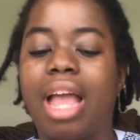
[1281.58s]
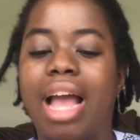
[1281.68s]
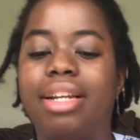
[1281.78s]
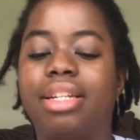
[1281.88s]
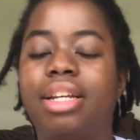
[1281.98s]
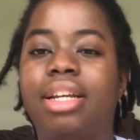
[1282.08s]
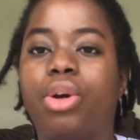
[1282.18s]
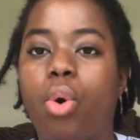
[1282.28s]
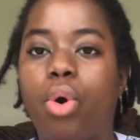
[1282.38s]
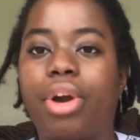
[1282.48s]
And
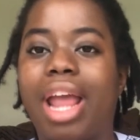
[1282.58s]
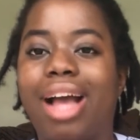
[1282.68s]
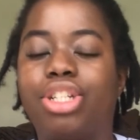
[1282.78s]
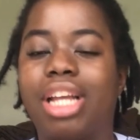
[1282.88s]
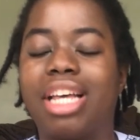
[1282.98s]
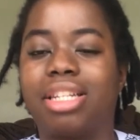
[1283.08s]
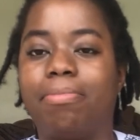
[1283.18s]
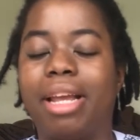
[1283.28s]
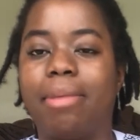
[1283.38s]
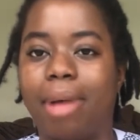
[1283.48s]
Corey actually has a
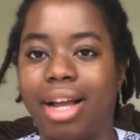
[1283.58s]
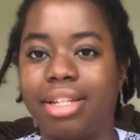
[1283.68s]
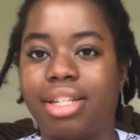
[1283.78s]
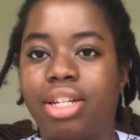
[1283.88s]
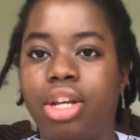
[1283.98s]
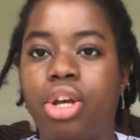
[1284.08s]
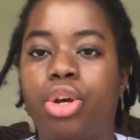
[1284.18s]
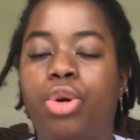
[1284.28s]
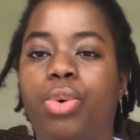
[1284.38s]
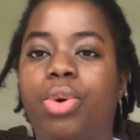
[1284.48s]
pet mice
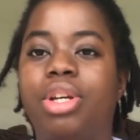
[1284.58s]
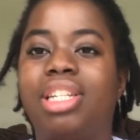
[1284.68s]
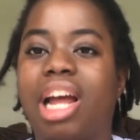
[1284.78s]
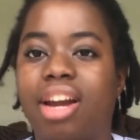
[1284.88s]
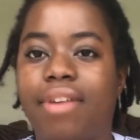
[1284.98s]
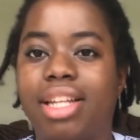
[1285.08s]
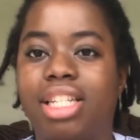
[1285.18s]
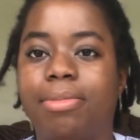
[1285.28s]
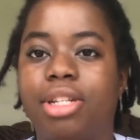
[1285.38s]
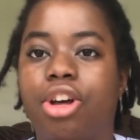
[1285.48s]
who
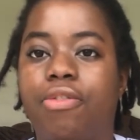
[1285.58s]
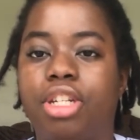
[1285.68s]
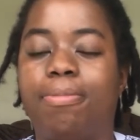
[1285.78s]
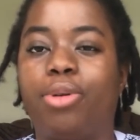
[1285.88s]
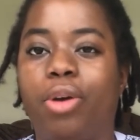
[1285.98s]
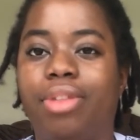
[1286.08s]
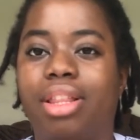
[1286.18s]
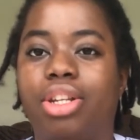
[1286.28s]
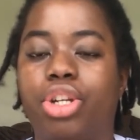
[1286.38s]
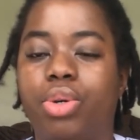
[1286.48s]
sacrifices himself to prove
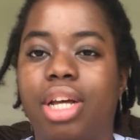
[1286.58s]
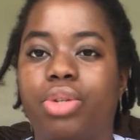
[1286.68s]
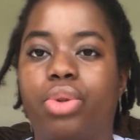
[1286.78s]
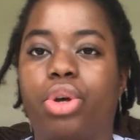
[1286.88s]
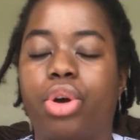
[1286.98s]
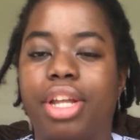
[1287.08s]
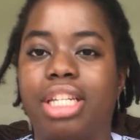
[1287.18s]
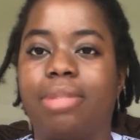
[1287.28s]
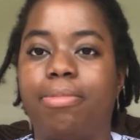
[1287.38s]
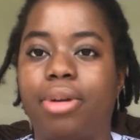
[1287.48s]
that the donut or the cookie
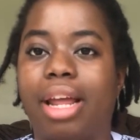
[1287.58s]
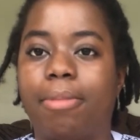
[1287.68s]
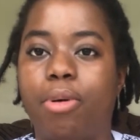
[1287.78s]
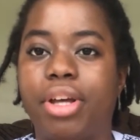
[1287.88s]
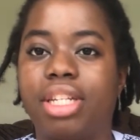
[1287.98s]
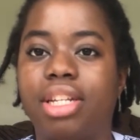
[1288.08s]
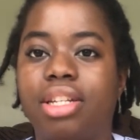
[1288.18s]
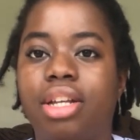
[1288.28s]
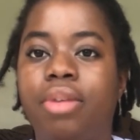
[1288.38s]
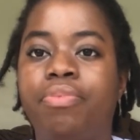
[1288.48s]
is
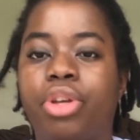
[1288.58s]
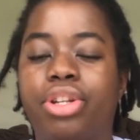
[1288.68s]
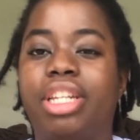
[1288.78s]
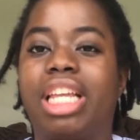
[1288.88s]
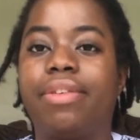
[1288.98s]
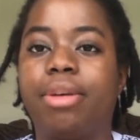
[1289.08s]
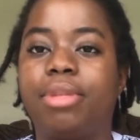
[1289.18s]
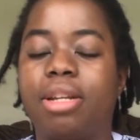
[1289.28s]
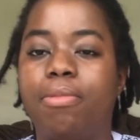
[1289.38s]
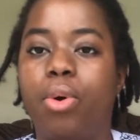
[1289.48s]
poisonous, because they give him
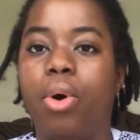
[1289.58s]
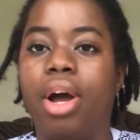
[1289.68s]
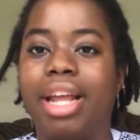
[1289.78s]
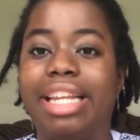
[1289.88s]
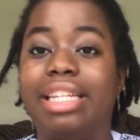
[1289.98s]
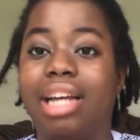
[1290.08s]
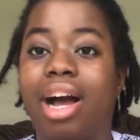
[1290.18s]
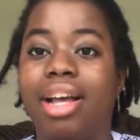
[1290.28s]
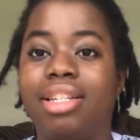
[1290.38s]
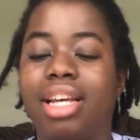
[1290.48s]
some more and he
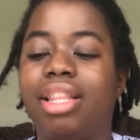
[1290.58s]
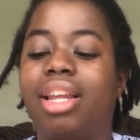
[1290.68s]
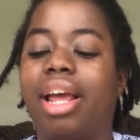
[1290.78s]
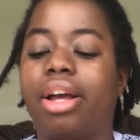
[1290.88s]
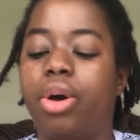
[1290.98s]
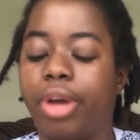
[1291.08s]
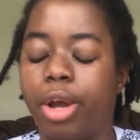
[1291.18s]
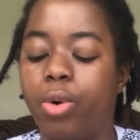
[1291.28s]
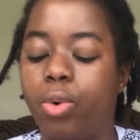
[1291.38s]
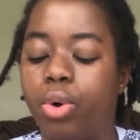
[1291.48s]
dies. And they're like,
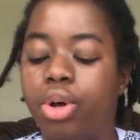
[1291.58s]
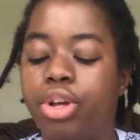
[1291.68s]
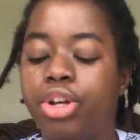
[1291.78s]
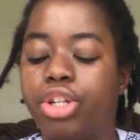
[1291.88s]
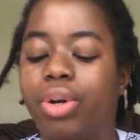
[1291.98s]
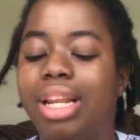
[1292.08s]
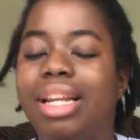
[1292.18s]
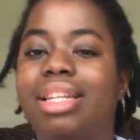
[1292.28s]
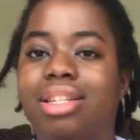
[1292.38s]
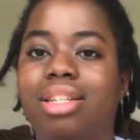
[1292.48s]
okay, cool. So
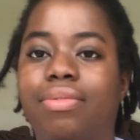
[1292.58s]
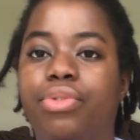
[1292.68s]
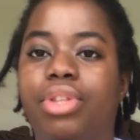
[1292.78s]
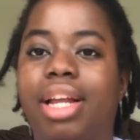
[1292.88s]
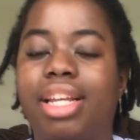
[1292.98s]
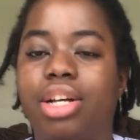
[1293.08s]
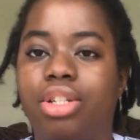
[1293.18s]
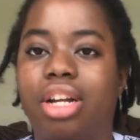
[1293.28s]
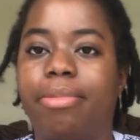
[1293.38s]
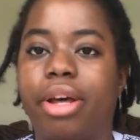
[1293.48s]
clearly it's this food that
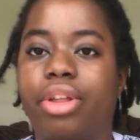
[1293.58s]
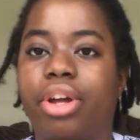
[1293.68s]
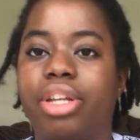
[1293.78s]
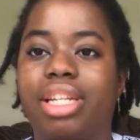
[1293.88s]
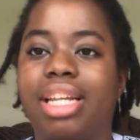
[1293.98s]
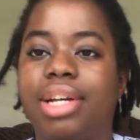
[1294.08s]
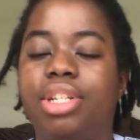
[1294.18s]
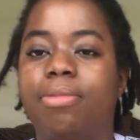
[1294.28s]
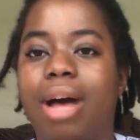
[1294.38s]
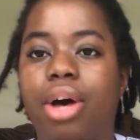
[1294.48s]
killed our brother because it
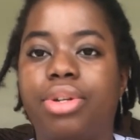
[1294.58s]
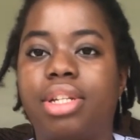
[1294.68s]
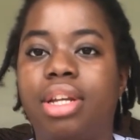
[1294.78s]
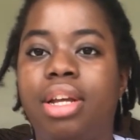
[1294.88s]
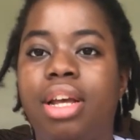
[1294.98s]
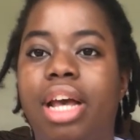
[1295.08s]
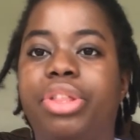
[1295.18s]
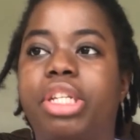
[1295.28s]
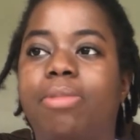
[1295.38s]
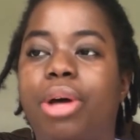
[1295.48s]
killed a mouse.
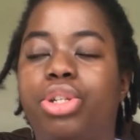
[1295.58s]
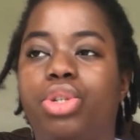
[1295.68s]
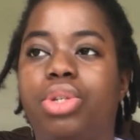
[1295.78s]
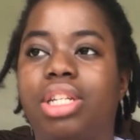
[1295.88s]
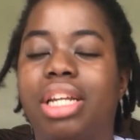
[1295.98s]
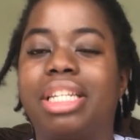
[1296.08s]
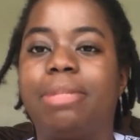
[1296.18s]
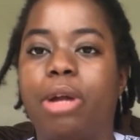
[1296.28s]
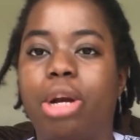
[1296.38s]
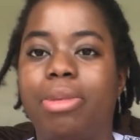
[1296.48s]
And this mouse is used in an
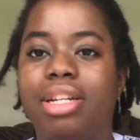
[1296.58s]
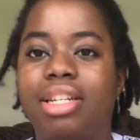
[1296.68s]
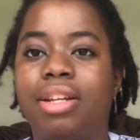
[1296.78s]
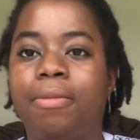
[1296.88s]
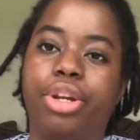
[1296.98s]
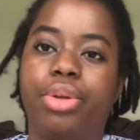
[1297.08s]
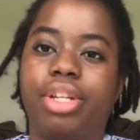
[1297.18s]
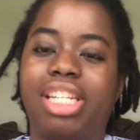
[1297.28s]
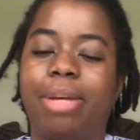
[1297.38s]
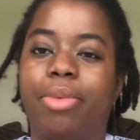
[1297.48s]
experiment,
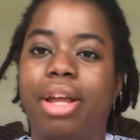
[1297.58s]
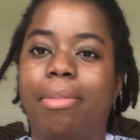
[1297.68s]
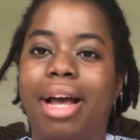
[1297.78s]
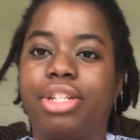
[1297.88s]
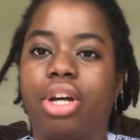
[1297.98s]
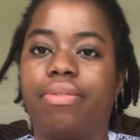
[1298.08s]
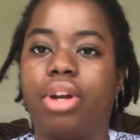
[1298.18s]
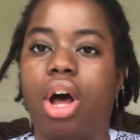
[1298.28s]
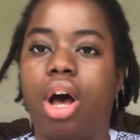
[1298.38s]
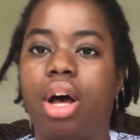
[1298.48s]
the same way mice
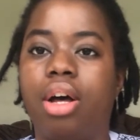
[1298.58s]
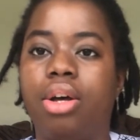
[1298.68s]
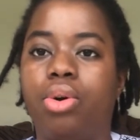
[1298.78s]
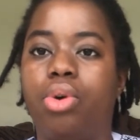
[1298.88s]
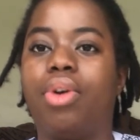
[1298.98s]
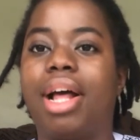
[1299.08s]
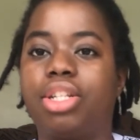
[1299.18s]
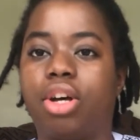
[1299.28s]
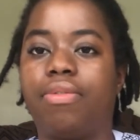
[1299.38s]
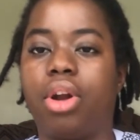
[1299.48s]
often are, or
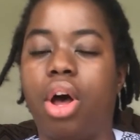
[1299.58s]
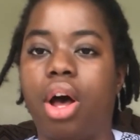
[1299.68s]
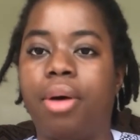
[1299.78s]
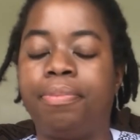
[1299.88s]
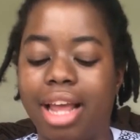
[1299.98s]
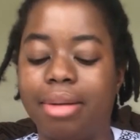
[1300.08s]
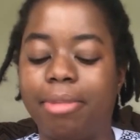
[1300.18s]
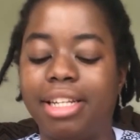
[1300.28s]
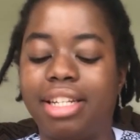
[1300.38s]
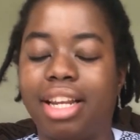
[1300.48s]
rats often are. And
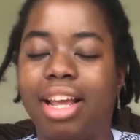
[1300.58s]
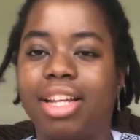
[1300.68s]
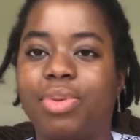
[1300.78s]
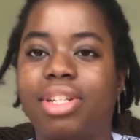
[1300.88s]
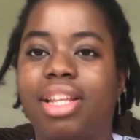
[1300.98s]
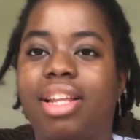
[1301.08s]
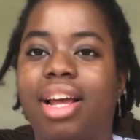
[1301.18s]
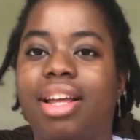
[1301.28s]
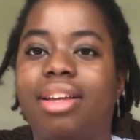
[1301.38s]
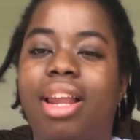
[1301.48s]
basically, I just want to say
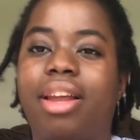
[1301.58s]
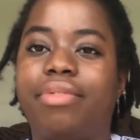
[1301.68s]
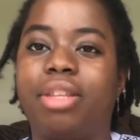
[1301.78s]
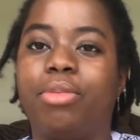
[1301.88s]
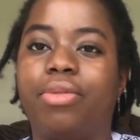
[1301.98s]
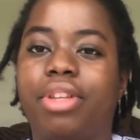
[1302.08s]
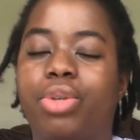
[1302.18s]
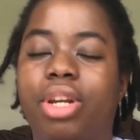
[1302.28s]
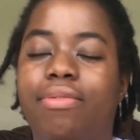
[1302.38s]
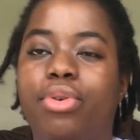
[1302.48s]
that I loved the movie. The
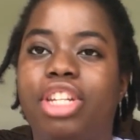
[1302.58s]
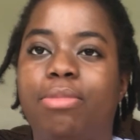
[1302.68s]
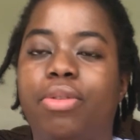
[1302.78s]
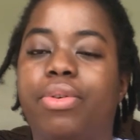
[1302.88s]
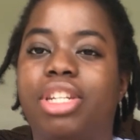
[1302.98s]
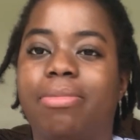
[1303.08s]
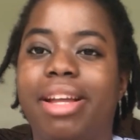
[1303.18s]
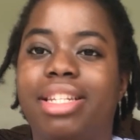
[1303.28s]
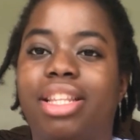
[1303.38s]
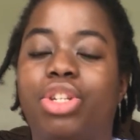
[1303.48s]
2014 movie was
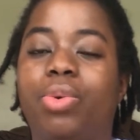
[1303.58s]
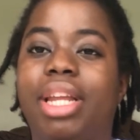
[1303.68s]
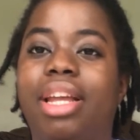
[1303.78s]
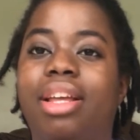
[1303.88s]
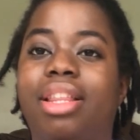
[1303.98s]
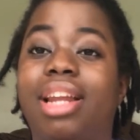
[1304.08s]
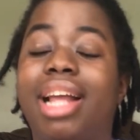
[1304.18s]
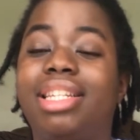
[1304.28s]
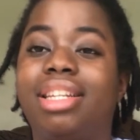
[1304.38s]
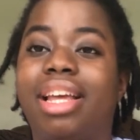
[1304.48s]
amazing. The
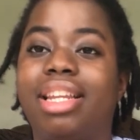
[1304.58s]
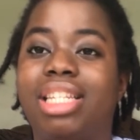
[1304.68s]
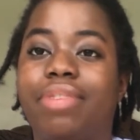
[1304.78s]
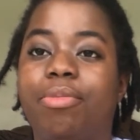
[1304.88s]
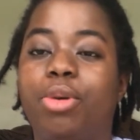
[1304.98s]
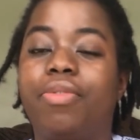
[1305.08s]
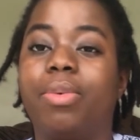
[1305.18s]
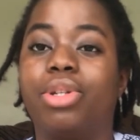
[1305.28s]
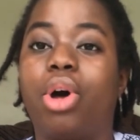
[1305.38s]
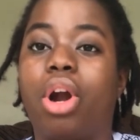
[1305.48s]
1987 movie
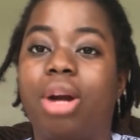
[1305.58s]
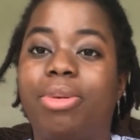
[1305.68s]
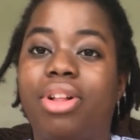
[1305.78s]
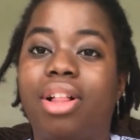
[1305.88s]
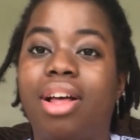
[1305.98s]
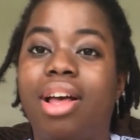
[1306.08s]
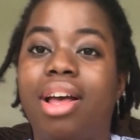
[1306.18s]
was horrible.